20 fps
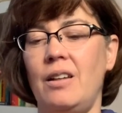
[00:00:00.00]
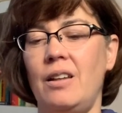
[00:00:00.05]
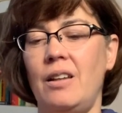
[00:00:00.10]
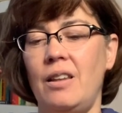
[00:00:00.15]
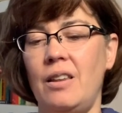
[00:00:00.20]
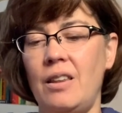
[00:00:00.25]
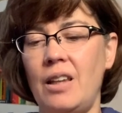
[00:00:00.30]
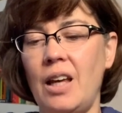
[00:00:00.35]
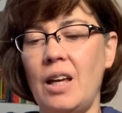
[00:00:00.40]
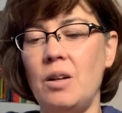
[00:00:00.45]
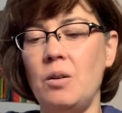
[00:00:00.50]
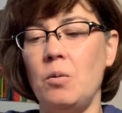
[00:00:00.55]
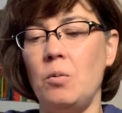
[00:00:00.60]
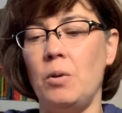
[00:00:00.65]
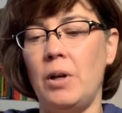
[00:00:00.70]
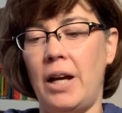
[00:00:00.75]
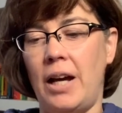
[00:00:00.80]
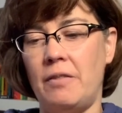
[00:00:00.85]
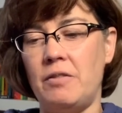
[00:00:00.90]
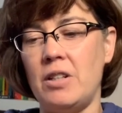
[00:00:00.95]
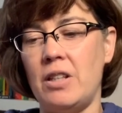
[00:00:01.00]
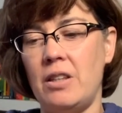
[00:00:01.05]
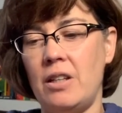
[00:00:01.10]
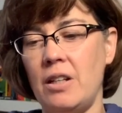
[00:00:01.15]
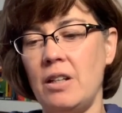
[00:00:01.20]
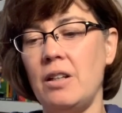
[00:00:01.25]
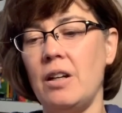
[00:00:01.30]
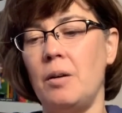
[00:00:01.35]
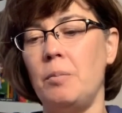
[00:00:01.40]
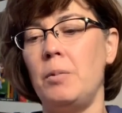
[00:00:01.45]
Then we'll have to
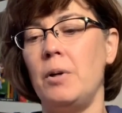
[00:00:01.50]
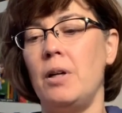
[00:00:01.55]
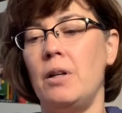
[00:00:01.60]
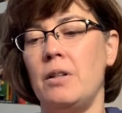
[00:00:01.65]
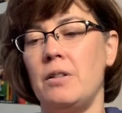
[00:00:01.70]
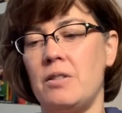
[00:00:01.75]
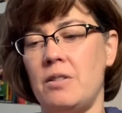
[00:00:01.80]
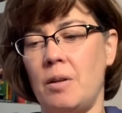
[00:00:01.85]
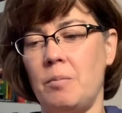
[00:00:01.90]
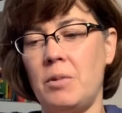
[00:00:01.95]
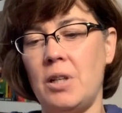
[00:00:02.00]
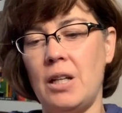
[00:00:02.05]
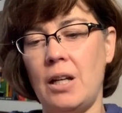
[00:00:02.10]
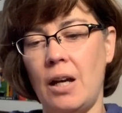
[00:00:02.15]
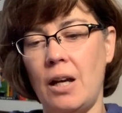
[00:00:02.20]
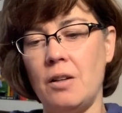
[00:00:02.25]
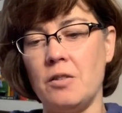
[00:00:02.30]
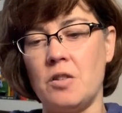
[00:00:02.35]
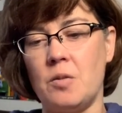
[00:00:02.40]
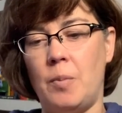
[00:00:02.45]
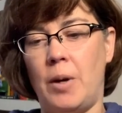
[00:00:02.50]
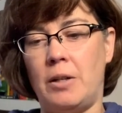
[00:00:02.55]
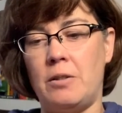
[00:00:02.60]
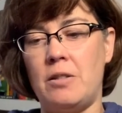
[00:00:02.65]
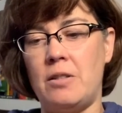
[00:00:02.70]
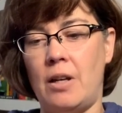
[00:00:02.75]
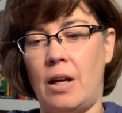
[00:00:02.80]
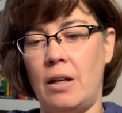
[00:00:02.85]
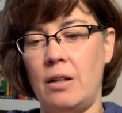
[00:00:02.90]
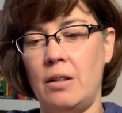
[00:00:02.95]
think up something else, Mouse
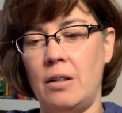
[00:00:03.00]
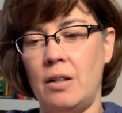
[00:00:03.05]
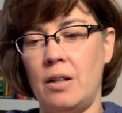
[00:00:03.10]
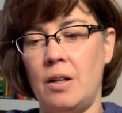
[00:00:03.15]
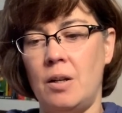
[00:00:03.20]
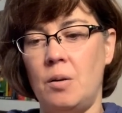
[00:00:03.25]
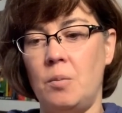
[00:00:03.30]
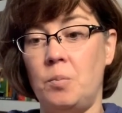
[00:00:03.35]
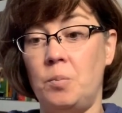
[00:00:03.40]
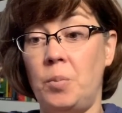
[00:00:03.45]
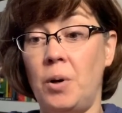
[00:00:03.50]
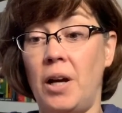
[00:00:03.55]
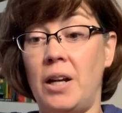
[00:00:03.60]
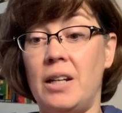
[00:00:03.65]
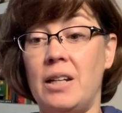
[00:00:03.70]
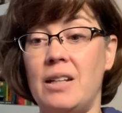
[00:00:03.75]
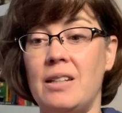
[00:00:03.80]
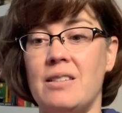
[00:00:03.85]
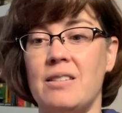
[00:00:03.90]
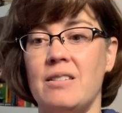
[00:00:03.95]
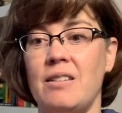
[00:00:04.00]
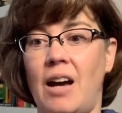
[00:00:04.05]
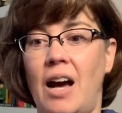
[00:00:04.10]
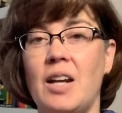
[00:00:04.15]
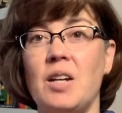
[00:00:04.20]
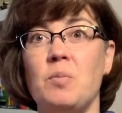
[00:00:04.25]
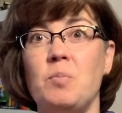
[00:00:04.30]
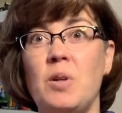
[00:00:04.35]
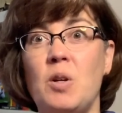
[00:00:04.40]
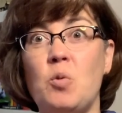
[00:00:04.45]
said. But it's got to
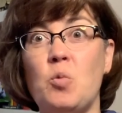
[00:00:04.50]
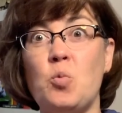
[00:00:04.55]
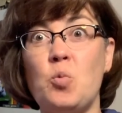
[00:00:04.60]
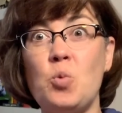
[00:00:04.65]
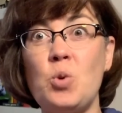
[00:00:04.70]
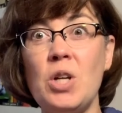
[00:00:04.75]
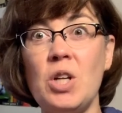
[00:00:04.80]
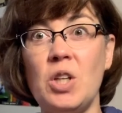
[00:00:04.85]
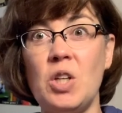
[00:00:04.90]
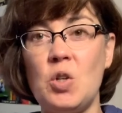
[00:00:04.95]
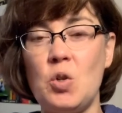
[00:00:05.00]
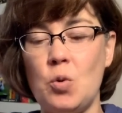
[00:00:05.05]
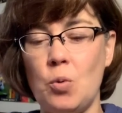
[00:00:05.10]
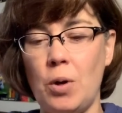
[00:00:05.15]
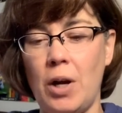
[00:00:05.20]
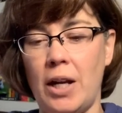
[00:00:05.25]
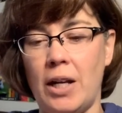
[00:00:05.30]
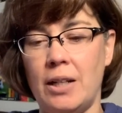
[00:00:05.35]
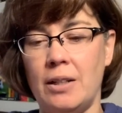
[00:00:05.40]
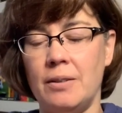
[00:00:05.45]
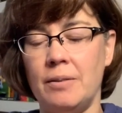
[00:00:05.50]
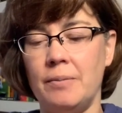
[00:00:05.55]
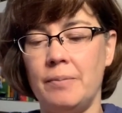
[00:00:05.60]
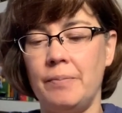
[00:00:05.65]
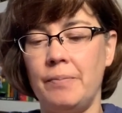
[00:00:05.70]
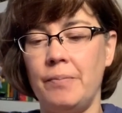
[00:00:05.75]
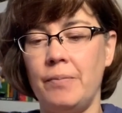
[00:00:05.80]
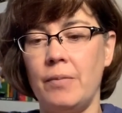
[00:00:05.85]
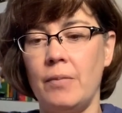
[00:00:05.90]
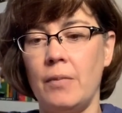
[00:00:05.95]
be really great.
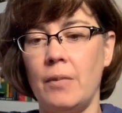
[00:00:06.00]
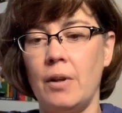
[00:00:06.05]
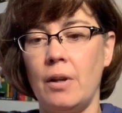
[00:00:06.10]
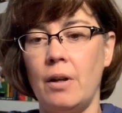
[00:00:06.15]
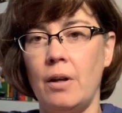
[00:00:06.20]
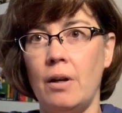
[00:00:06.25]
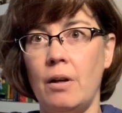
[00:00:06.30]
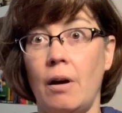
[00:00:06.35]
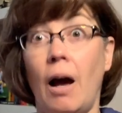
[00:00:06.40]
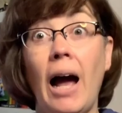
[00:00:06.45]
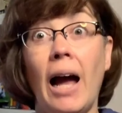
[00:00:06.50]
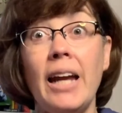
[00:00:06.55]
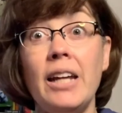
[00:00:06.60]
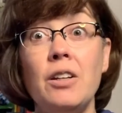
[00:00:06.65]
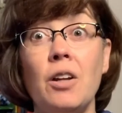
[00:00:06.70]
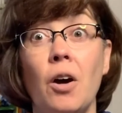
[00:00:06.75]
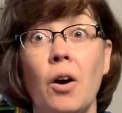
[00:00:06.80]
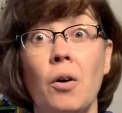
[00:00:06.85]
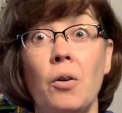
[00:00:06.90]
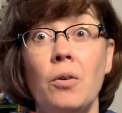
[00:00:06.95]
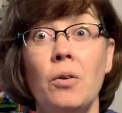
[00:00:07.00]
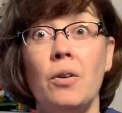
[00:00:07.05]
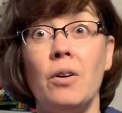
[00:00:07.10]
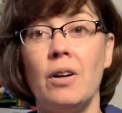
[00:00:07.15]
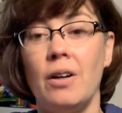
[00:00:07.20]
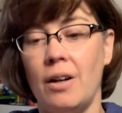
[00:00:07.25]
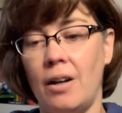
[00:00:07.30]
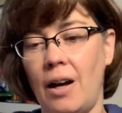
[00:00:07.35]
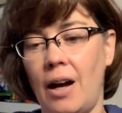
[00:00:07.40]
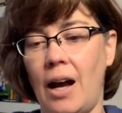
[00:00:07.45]
I know,
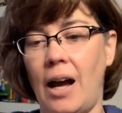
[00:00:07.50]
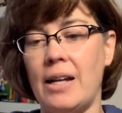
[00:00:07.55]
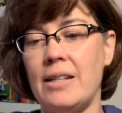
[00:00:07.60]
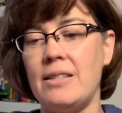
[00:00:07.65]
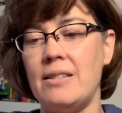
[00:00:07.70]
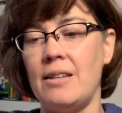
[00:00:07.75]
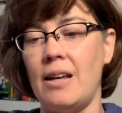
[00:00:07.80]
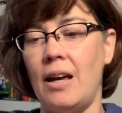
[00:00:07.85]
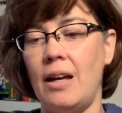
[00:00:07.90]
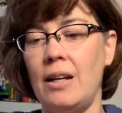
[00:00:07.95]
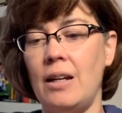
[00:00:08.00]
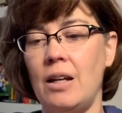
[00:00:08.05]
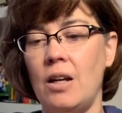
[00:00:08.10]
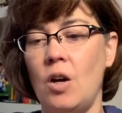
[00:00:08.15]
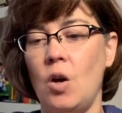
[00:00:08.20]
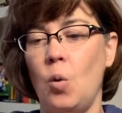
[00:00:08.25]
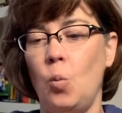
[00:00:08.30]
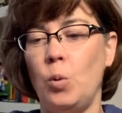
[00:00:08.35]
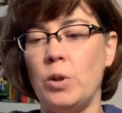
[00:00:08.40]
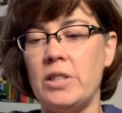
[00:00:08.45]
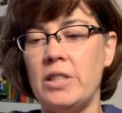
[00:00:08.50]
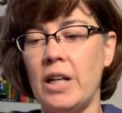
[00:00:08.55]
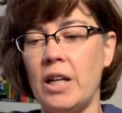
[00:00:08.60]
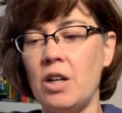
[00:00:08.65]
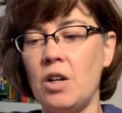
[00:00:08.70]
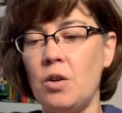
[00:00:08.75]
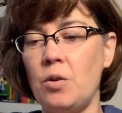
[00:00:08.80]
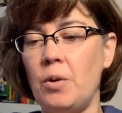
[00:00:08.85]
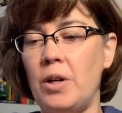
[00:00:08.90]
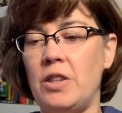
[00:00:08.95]
I said. We'll
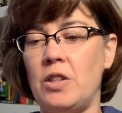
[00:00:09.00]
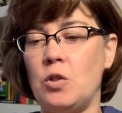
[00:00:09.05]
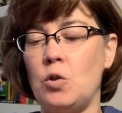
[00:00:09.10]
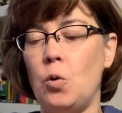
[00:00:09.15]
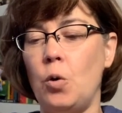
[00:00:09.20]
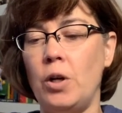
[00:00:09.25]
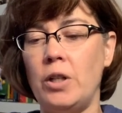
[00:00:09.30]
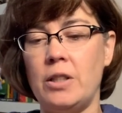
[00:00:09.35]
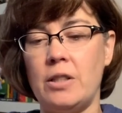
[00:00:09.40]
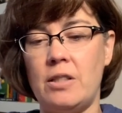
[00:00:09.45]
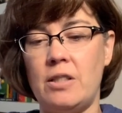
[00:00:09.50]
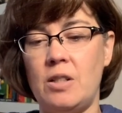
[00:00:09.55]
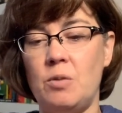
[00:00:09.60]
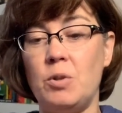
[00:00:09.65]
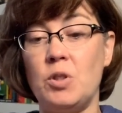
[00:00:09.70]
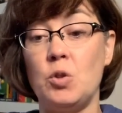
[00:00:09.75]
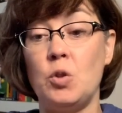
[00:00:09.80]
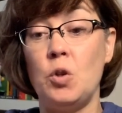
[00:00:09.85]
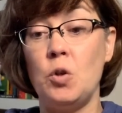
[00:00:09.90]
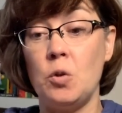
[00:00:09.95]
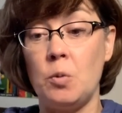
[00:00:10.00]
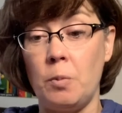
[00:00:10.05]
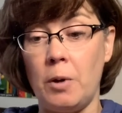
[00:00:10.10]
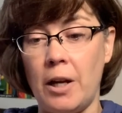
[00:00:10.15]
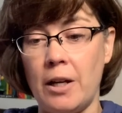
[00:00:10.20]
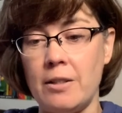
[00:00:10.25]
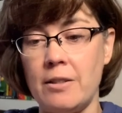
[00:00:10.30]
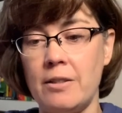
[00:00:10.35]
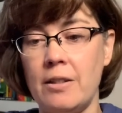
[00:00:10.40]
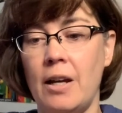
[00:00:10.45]
decorate the toilet seat with
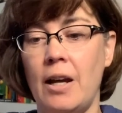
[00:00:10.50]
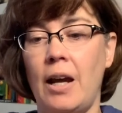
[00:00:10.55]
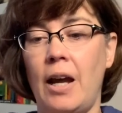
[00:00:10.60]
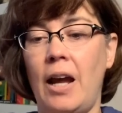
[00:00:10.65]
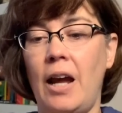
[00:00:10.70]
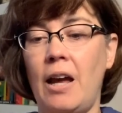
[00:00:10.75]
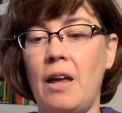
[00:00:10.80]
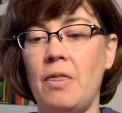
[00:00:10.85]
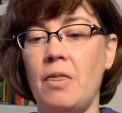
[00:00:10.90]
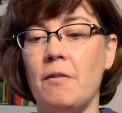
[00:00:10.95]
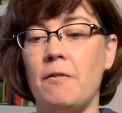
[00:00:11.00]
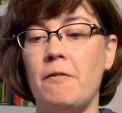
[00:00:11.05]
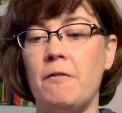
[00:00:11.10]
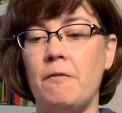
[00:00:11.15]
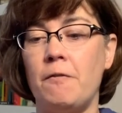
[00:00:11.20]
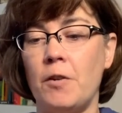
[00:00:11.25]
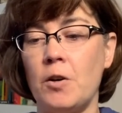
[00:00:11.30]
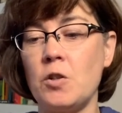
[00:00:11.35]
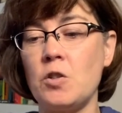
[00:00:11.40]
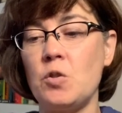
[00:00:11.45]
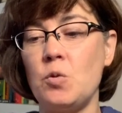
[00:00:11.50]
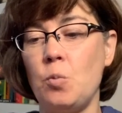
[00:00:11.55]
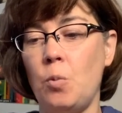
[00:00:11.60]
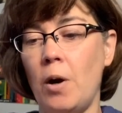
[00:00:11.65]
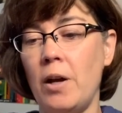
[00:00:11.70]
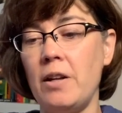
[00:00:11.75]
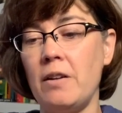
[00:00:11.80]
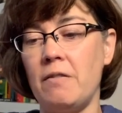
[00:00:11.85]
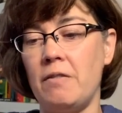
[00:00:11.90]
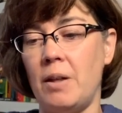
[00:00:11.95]
toothpaste, and the first
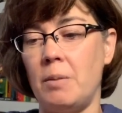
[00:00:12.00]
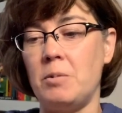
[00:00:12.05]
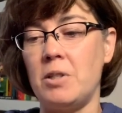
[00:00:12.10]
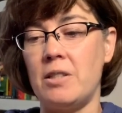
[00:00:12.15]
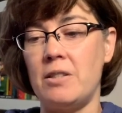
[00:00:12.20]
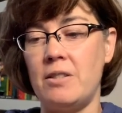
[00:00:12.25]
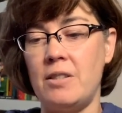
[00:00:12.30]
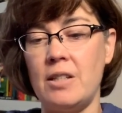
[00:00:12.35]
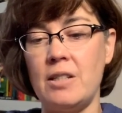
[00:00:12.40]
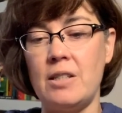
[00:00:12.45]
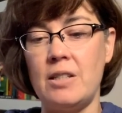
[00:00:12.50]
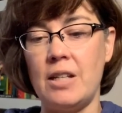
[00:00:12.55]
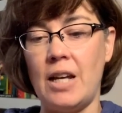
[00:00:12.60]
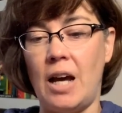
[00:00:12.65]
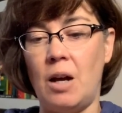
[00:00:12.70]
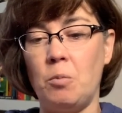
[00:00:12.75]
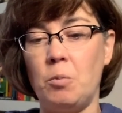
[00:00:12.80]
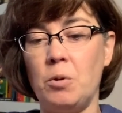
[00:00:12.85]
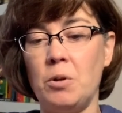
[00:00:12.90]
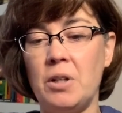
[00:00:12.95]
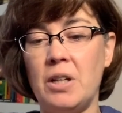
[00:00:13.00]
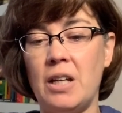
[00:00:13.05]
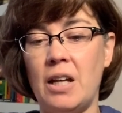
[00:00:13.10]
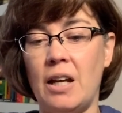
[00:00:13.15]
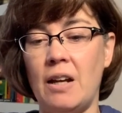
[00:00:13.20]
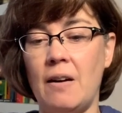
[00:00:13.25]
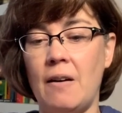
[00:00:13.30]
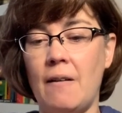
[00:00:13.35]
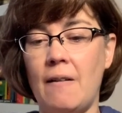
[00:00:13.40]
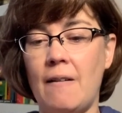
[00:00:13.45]
one of them to sit down will get